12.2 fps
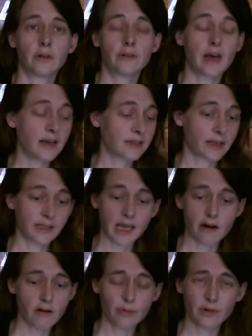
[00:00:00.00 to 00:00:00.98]
That's a
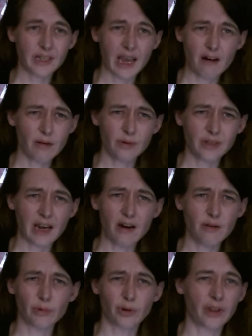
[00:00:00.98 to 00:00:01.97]
terrible, terrible,
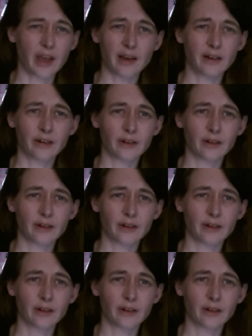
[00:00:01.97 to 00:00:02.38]
terrible thing.